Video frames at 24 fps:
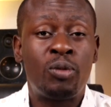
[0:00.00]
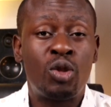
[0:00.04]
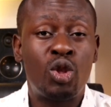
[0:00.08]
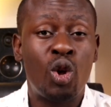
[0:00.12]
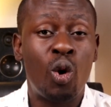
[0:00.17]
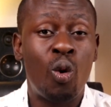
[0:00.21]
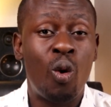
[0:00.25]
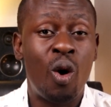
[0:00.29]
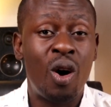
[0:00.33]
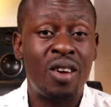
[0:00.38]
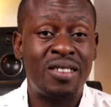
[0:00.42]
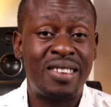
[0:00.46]

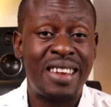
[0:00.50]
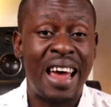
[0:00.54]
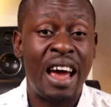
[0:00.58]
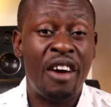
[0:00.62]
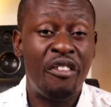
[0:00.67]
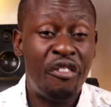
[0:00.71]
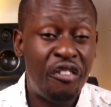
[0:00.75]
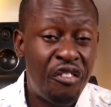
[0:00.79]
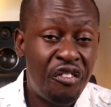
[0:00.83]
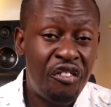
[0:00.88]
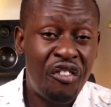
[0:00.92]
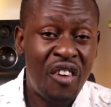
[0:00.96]
towards
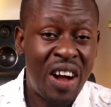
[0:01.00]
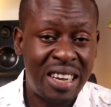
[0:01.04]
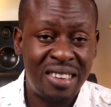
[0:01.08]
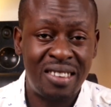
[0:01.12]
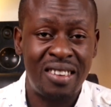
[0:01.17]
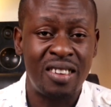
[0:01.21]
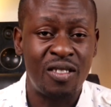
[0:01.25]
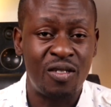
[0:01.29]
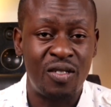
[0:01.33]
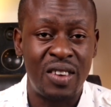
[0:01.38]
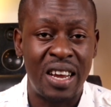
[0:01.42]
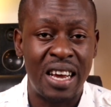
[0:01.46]

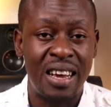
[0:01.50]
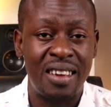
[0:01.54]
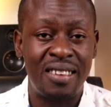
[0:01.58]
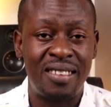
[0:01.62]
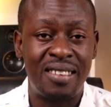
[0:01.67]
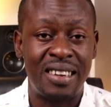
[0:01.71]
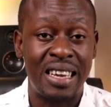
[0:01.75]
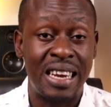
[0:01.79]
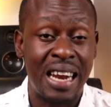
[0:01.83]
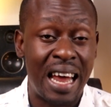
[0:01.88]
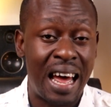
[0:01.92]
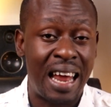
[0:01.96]
effectiveness
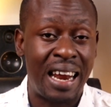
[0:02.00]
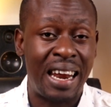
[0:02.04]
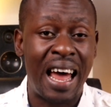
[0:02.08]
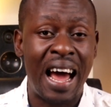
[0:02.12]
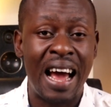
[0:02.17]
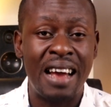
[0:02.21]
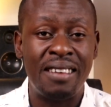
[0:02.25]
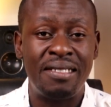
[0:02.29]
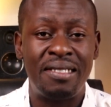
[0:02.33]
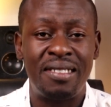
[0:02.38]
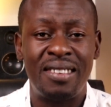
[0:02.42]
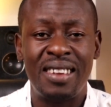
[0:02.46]
in our
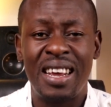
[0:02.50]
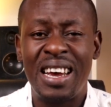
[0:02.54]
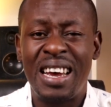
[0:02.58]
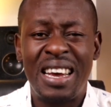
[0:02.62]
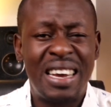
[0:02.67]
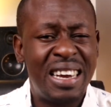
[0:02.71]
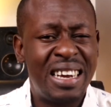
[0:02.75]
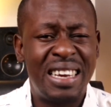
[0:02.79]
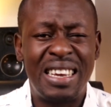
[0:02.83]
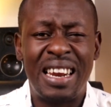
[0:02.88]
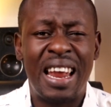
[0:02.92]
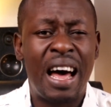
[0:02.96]
lives,
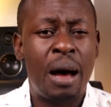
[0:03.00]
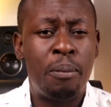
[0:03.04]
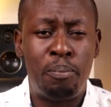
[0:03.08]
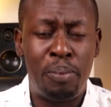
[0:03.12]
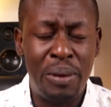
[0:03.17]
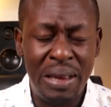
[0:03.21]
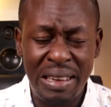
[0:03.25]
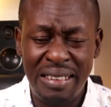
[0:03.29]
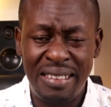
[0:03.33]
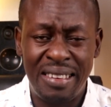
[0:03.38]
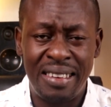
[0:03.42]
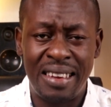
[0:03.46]
in our
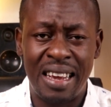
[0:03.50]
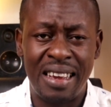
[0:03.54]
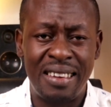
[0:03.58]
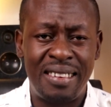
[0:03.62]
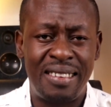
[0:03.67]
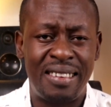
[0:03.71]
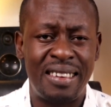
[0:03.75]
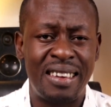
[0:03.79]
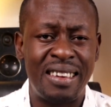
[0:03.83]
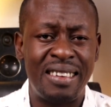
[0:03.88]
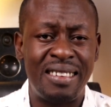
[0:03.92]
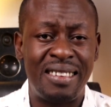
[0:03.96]

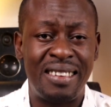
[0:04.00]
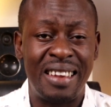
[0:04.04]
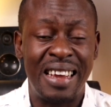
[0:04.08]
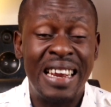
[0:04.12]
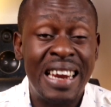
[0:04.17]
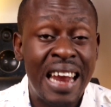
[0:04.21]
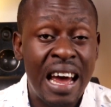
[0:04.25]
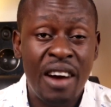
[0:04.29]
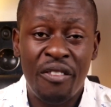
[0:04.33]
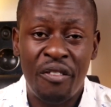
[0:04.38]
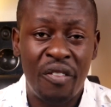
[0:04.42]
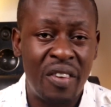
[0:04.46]
businesses, in
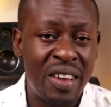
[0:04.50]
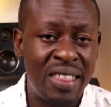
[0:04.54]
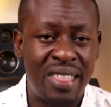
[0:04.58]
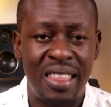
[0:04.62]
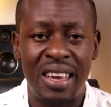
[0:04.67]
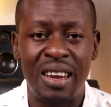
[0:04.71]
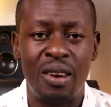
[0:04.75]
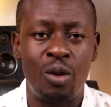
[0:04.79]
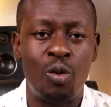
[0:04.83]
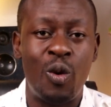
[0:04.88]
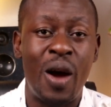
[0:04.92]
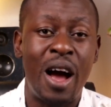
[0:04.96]

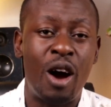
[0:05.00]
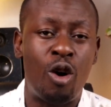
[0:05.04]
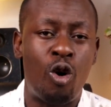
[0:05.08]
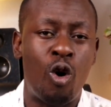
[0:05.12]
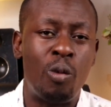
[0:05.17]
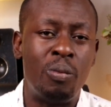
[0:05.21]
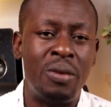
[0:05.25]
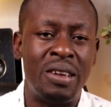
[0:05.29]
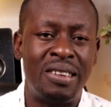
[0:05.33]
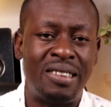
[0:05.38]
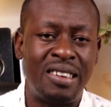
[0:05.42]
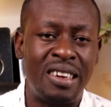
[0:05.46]
everything we are
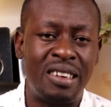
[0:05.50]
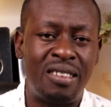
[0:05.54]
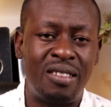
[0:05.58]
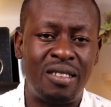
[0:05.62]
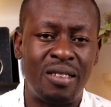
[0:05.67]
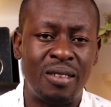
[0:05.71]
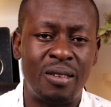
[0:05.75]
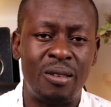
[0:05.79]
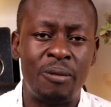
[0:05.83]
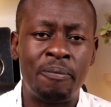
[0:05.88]
committed to.